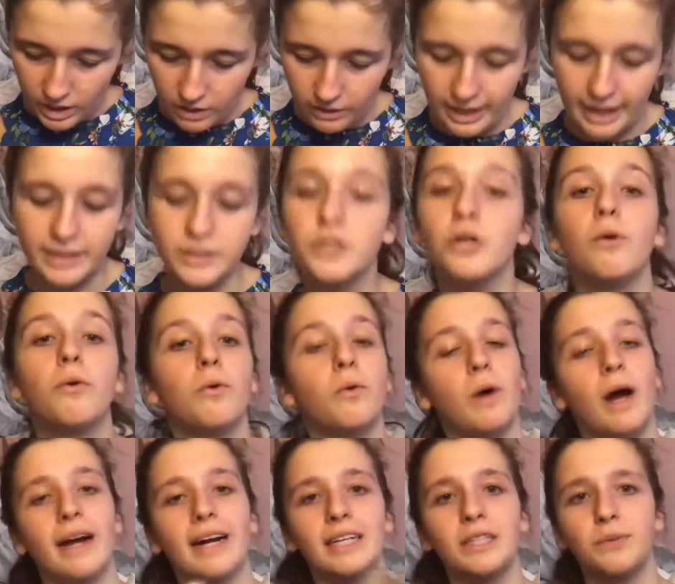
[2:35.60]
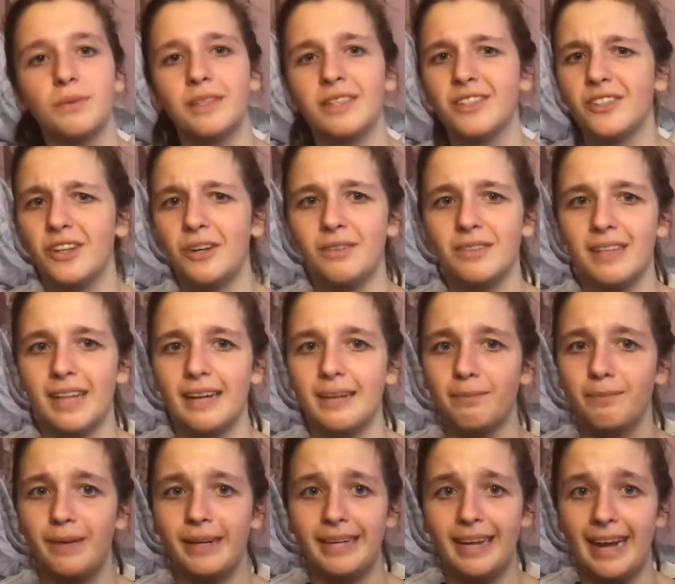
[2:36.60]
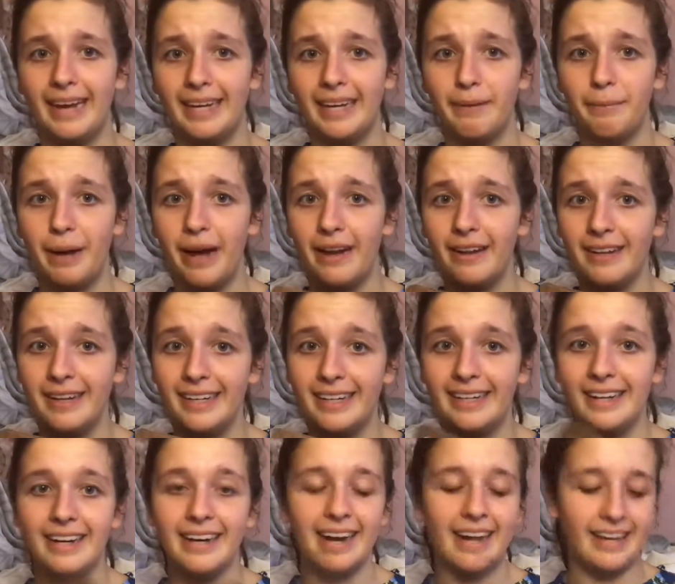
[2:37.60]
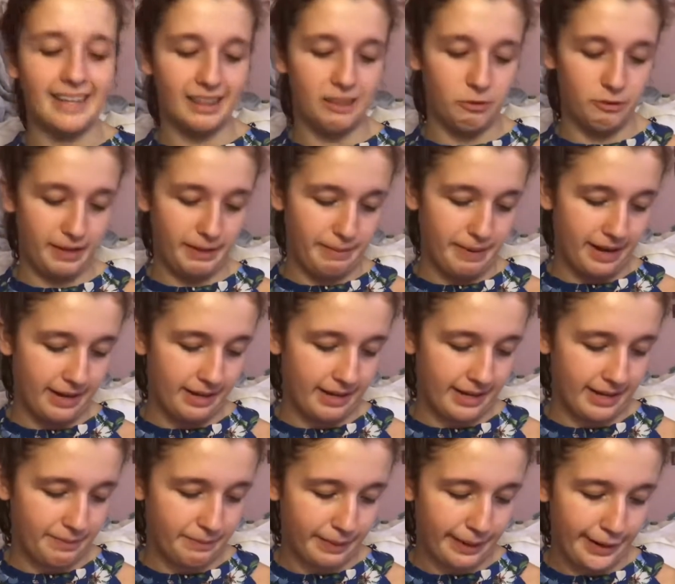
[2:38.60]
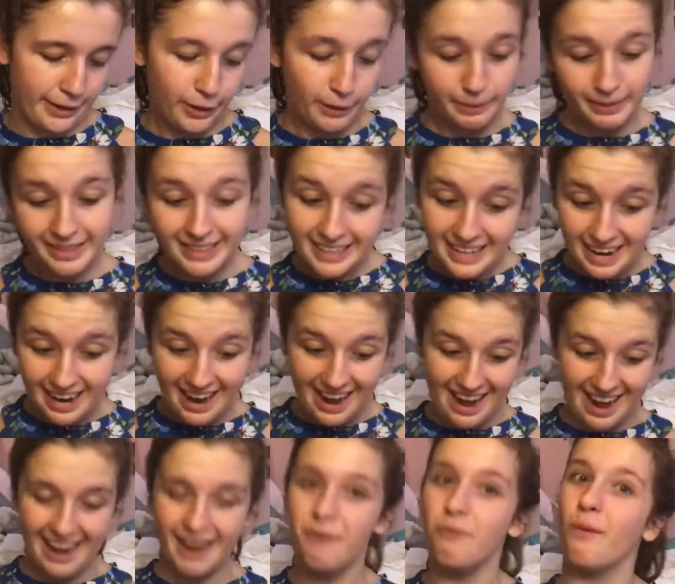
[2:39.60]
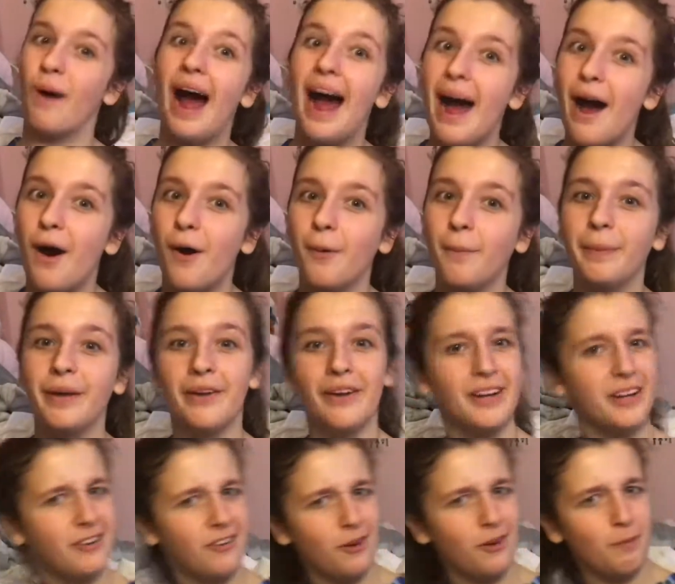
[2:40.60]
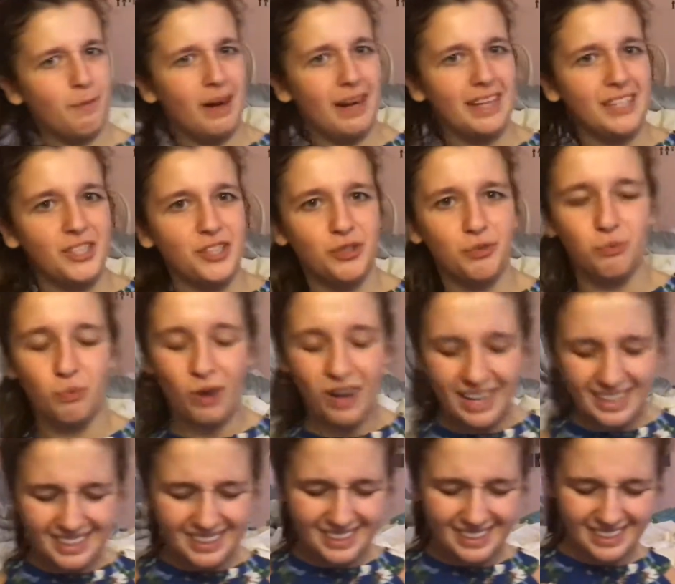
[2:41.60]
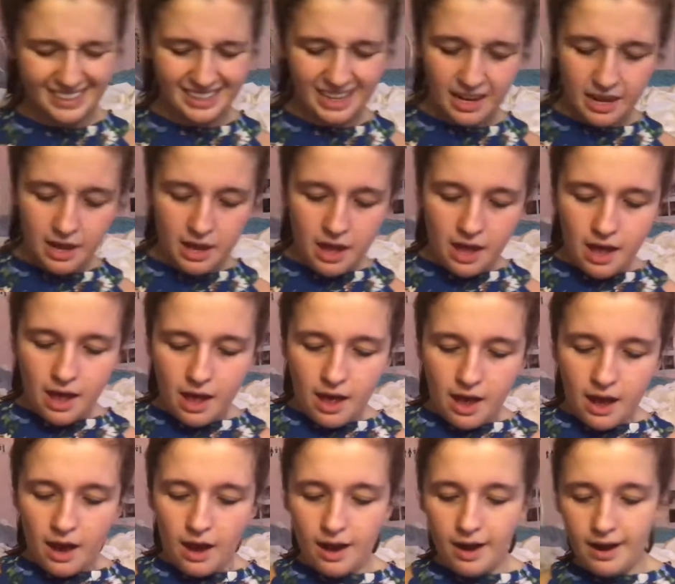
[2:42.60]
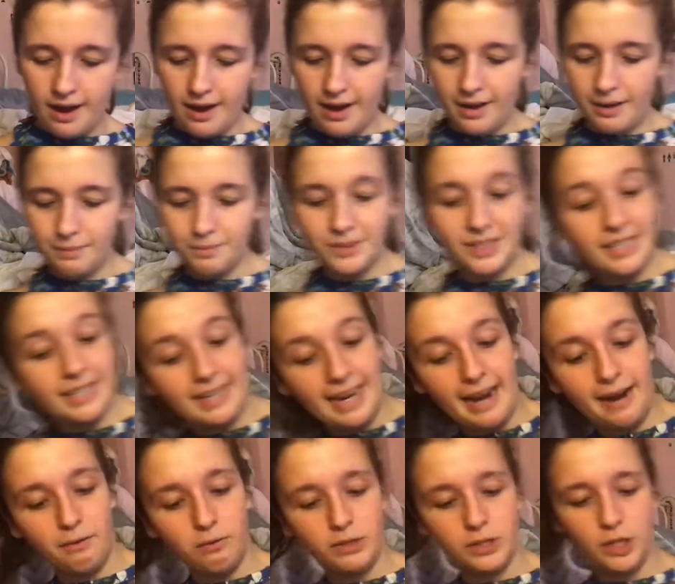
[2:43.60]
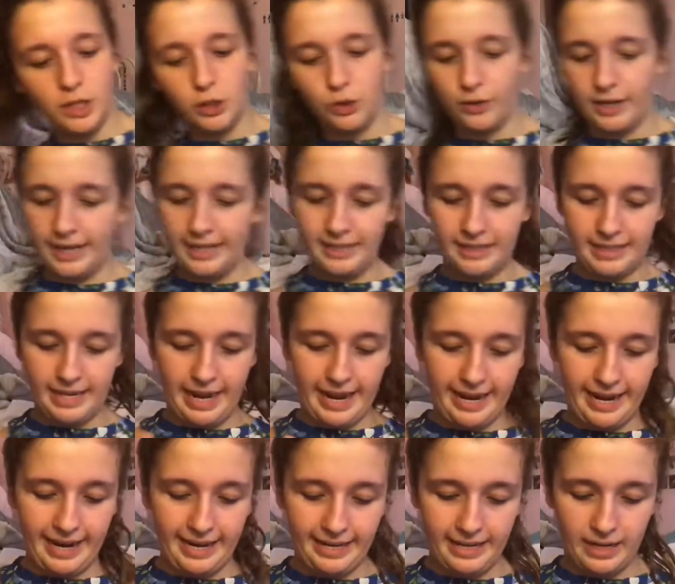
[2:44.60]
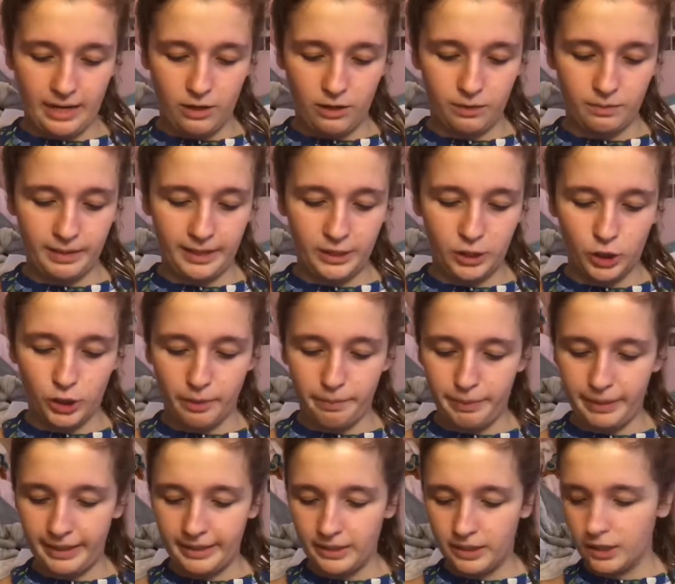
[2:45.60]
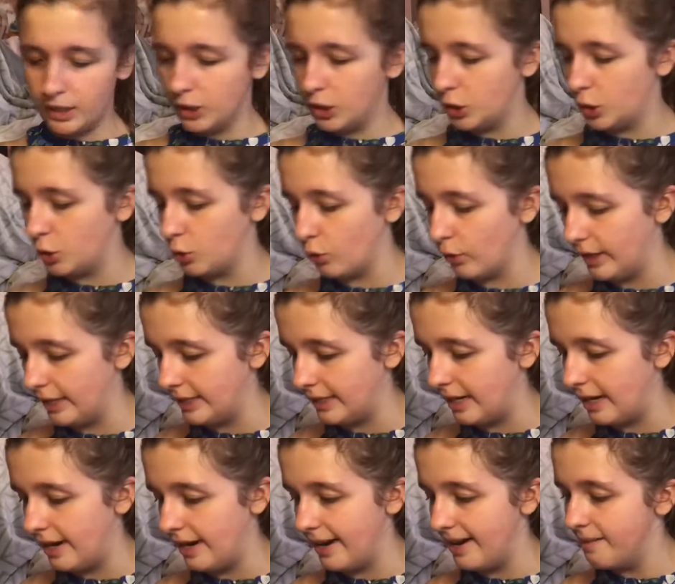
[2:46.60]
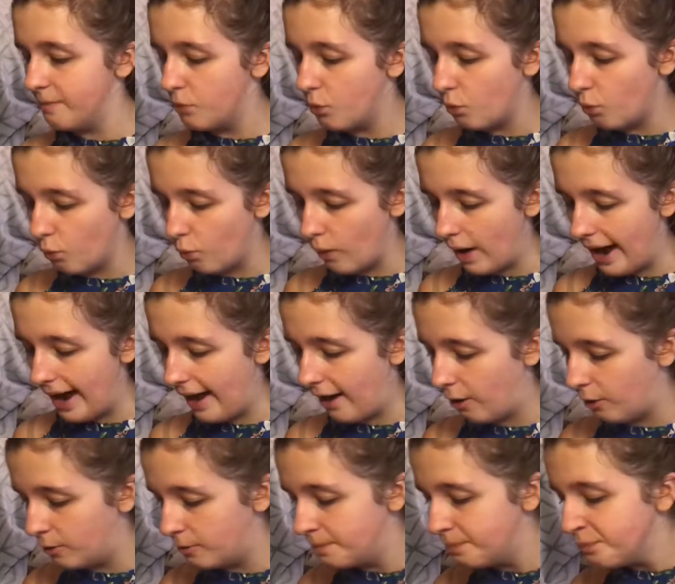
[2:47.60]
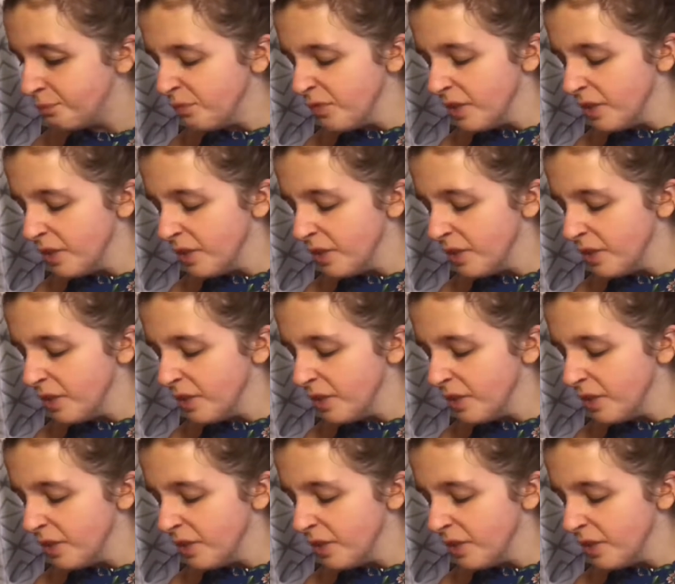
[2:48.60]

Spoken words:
Okay, so I guess we're gonna start with, like, my Naked palette. Naked 3 palette by Urban Decay. Wow, beauty guru much? What? Today was a great day. I know, I'm, like, jumping into story time. Wow.